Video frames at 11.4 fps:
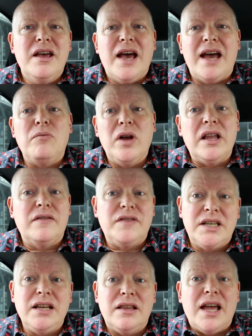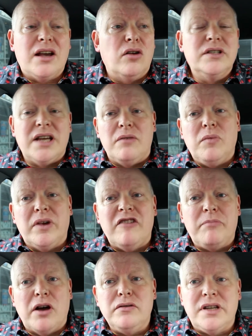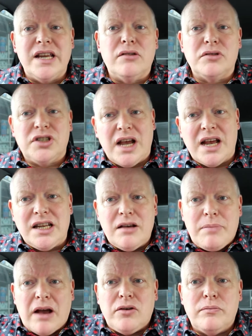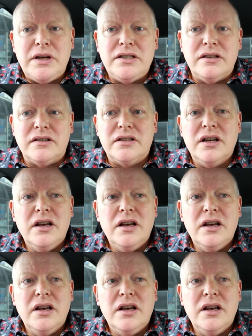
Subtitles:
and will have seen their content when they've posted it or shared it about your business.